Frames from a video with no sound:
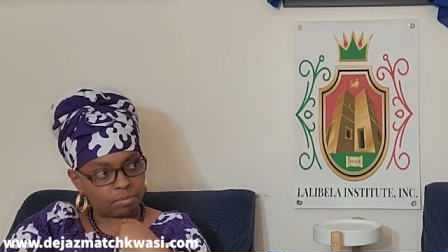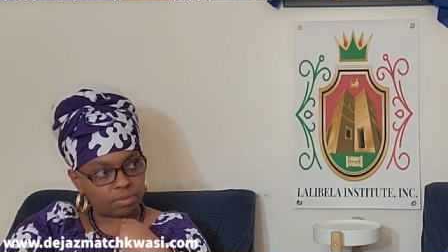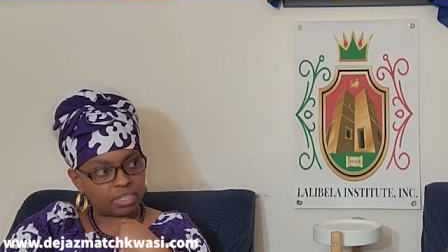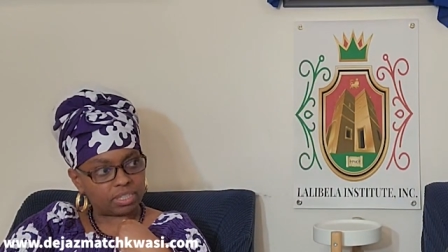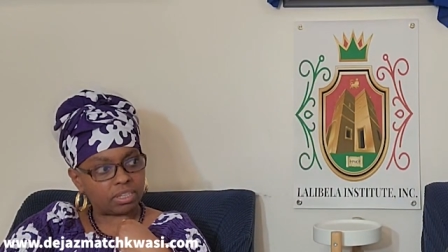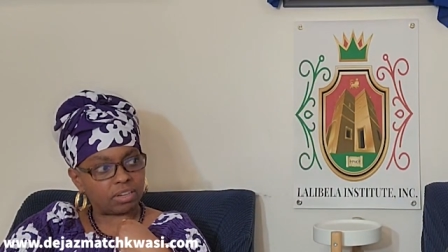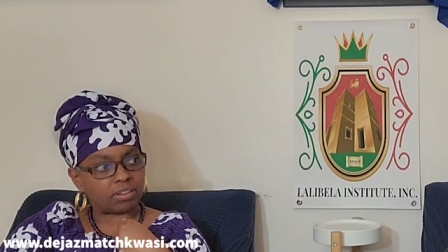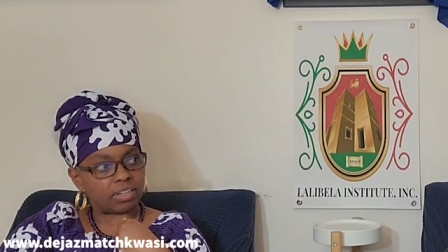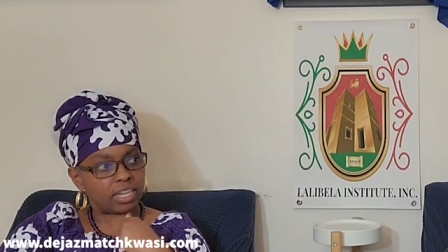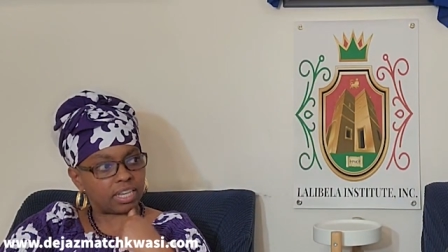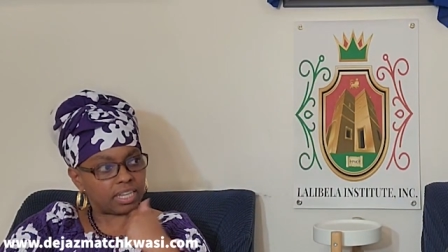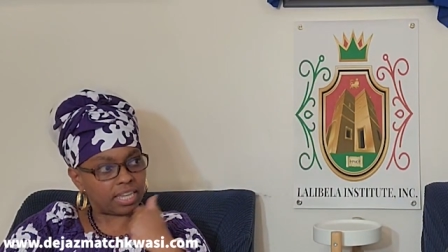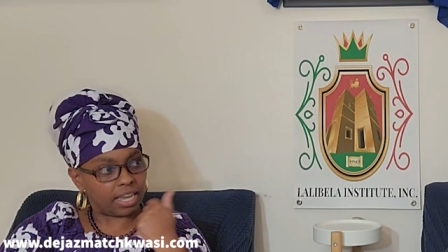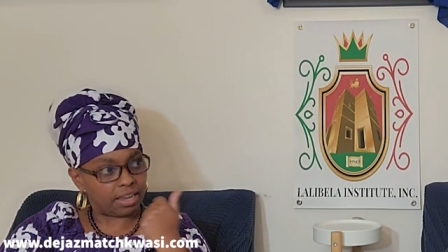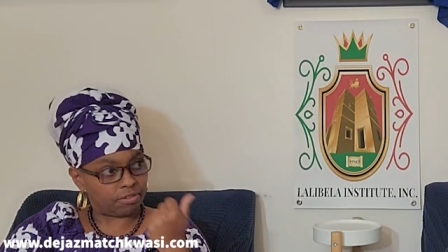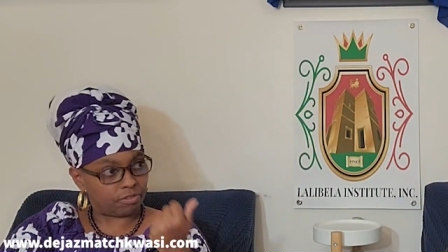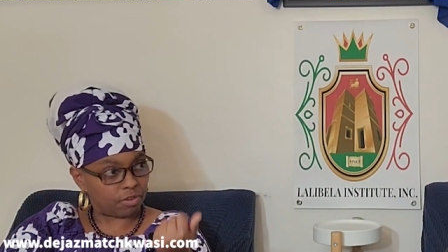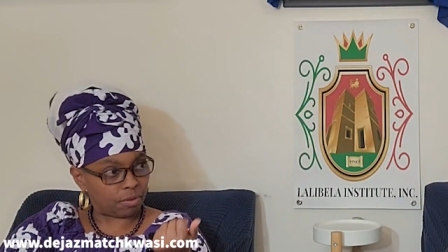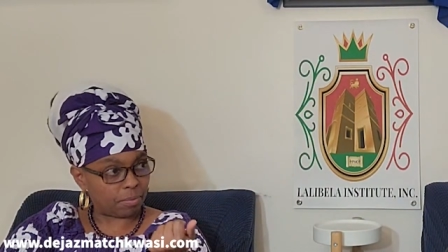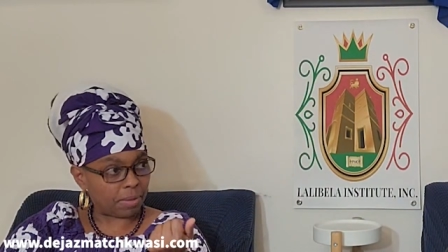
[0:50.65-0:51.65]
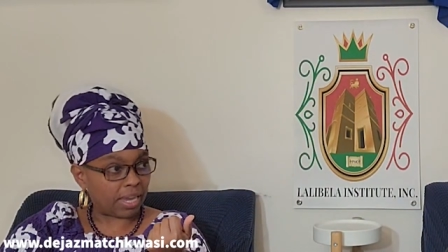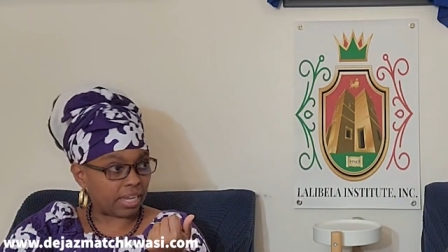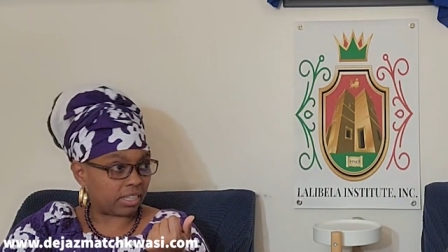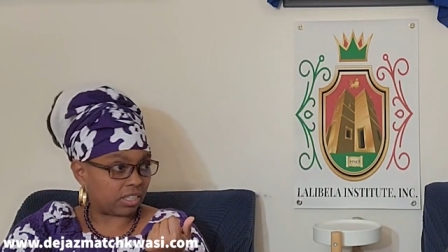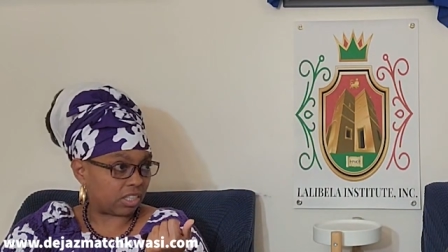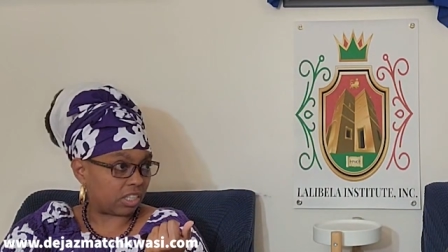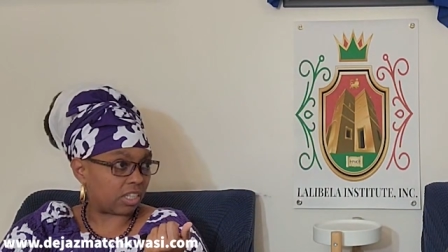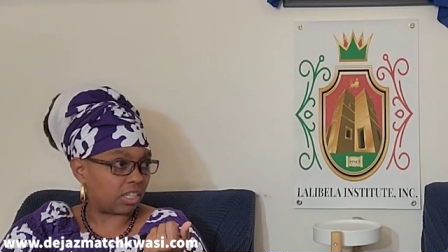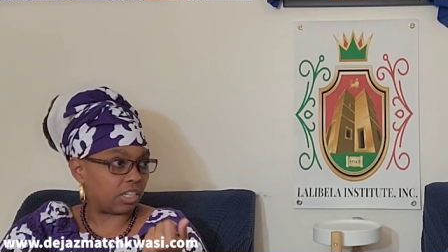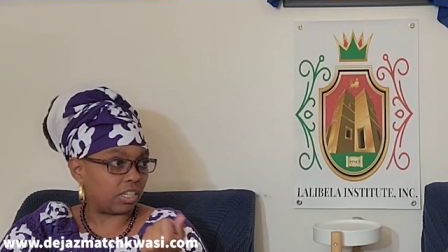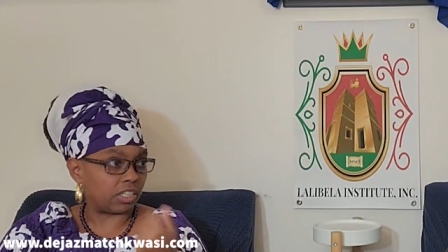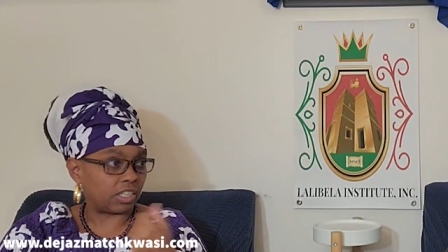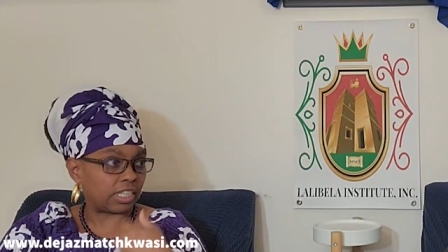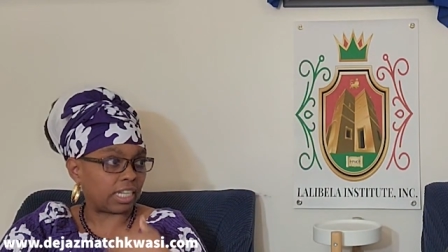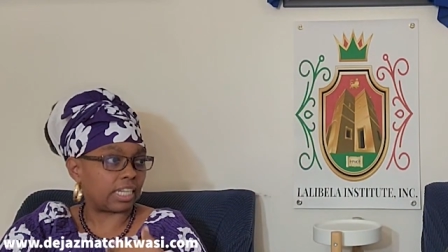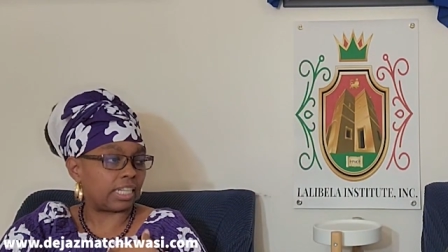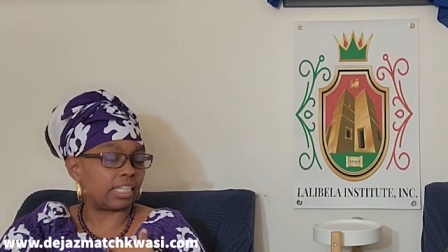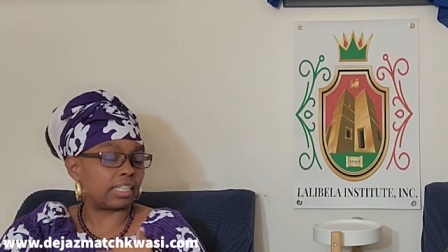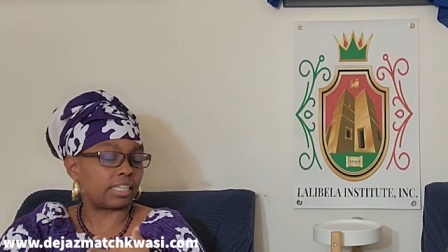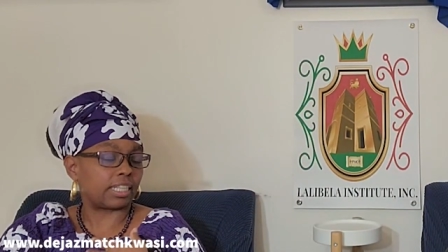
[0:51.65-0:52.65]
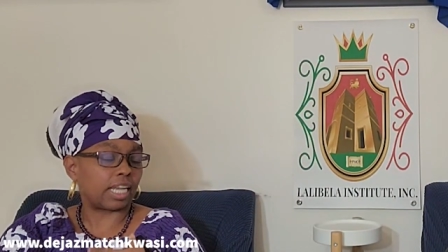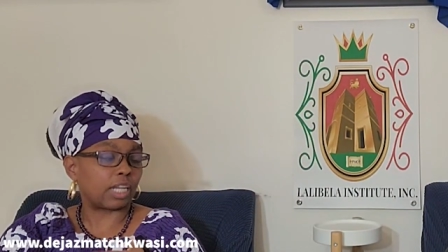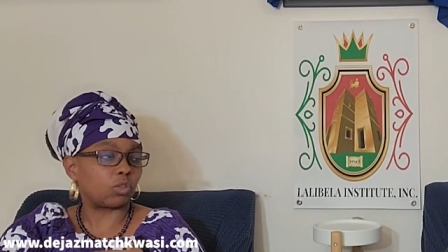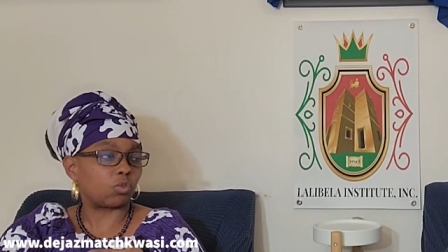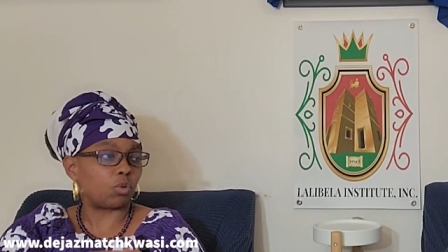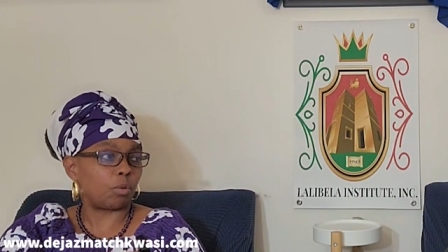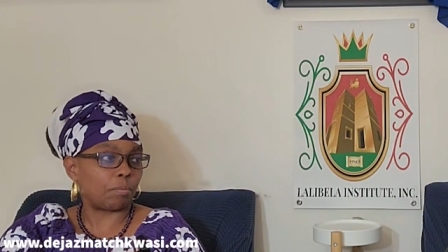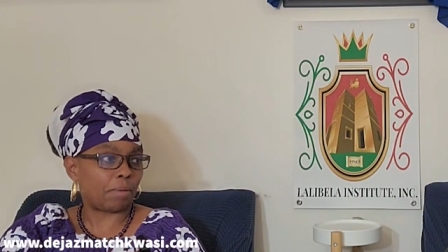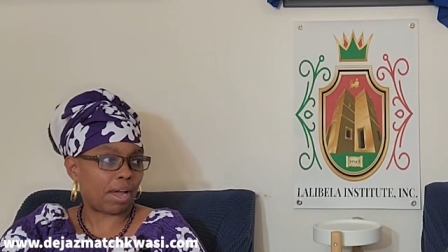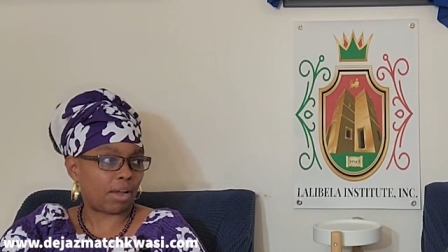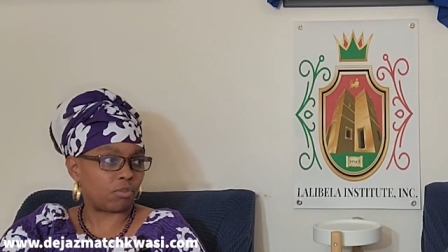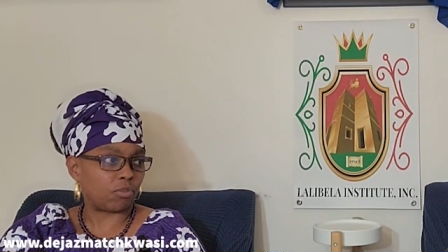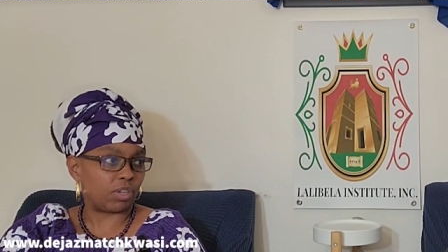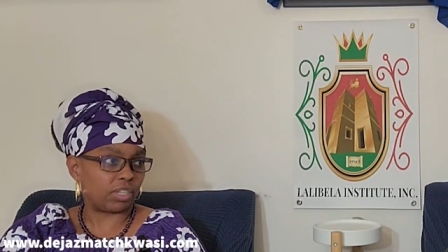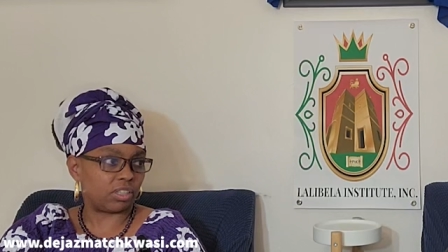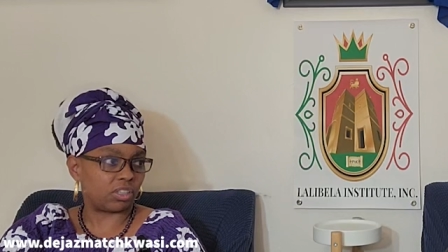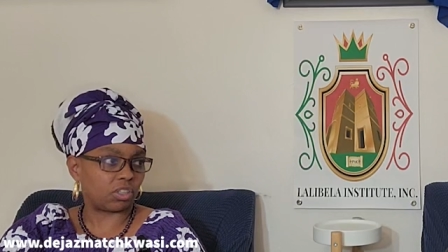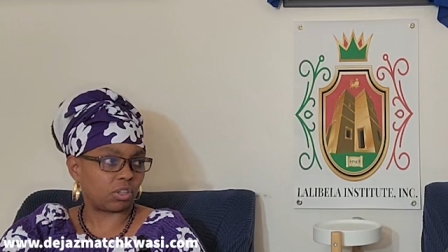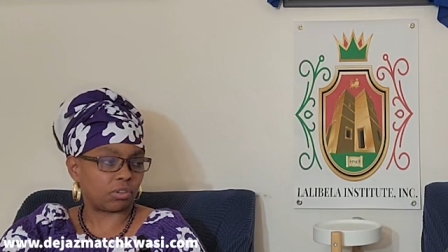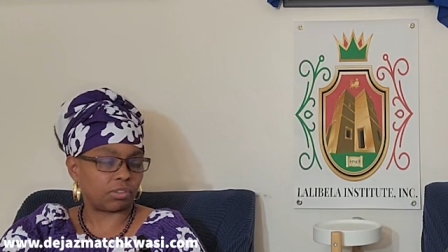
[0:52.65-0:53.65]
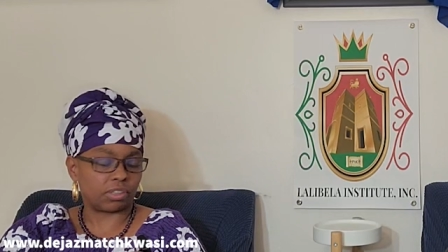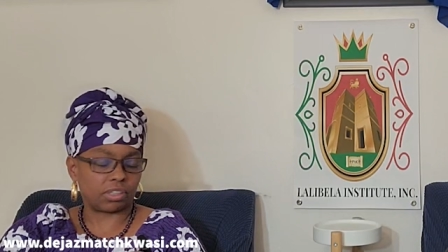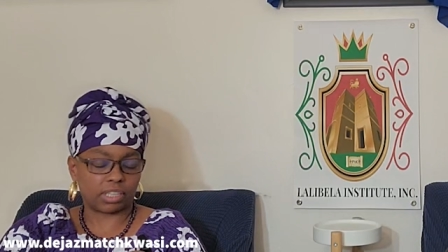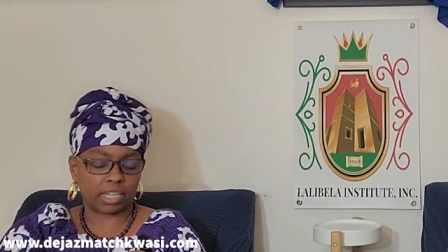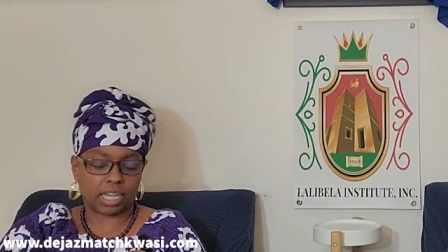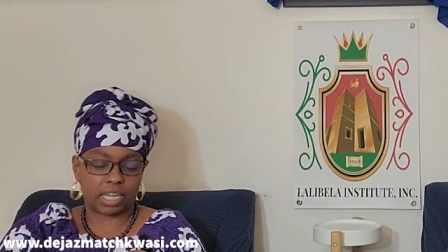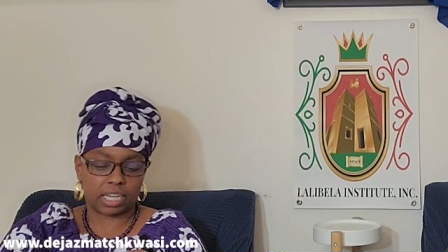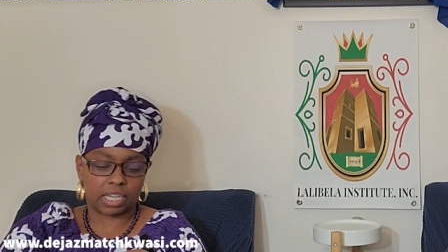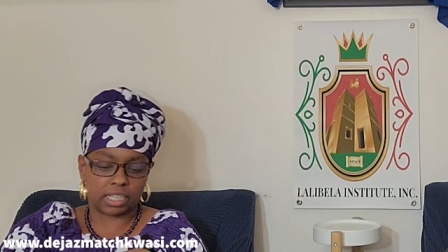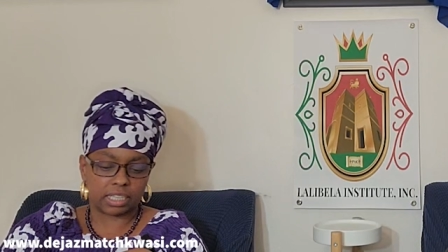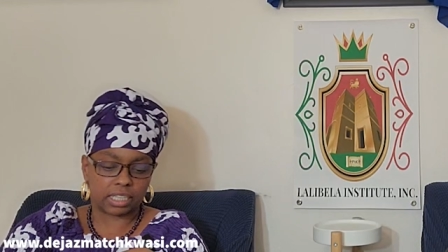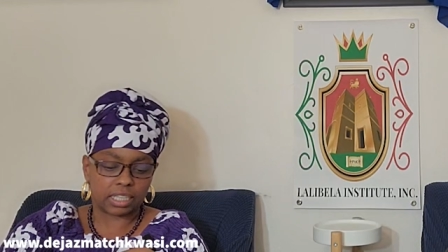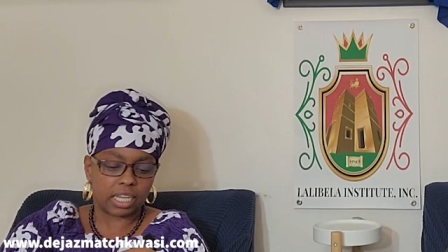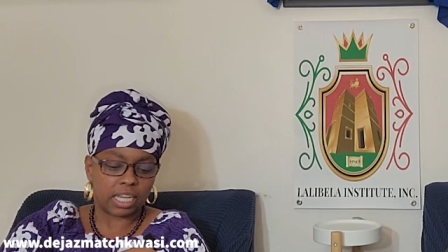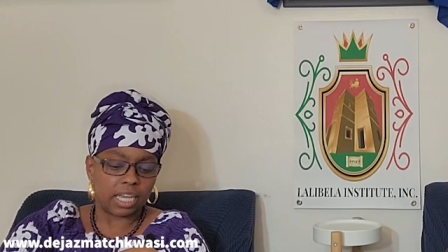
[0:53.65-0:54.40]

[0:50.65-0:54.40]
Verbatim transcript: We know they came from ancient Kush. At least that's what my yes. research said.